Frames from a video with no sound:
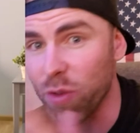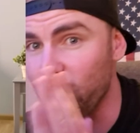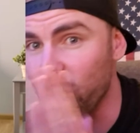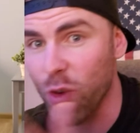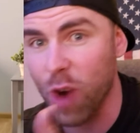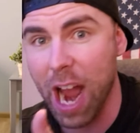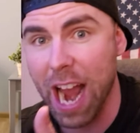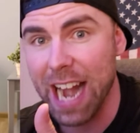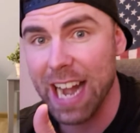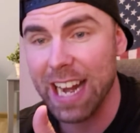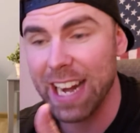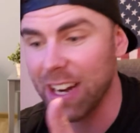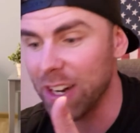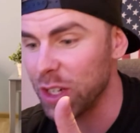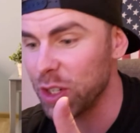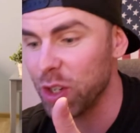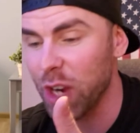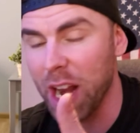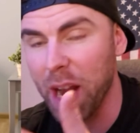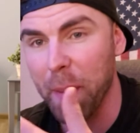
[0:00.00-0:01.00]
right
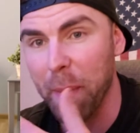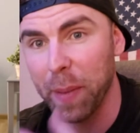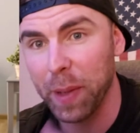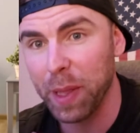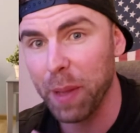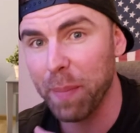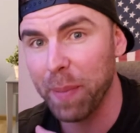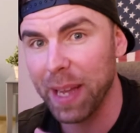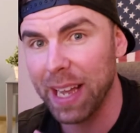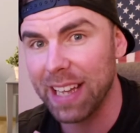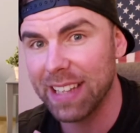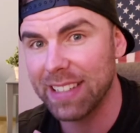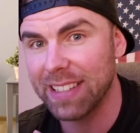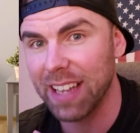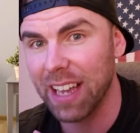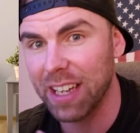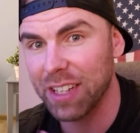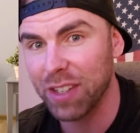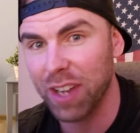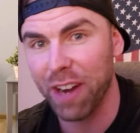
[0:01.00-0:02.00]
here, trying to put the pants
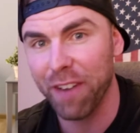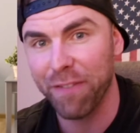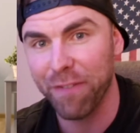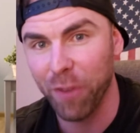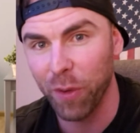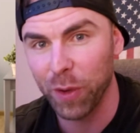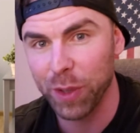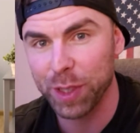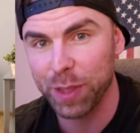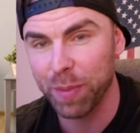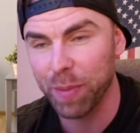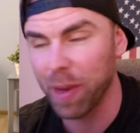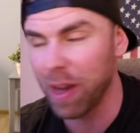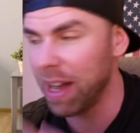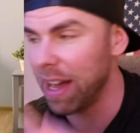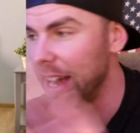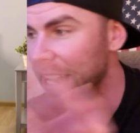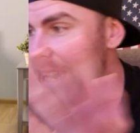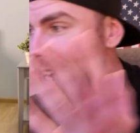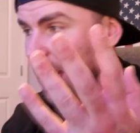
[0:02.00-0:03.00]
on, trying to force them
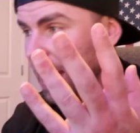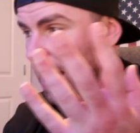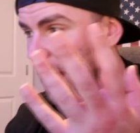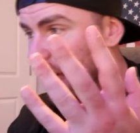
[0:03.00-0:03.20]
on.